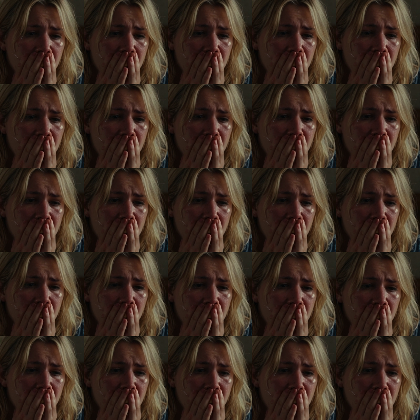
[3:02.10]

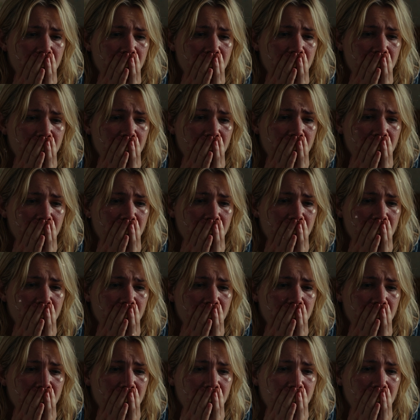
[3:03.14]

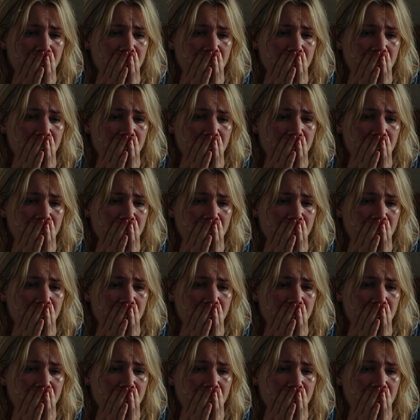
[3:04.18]
No one is speaking in this clip.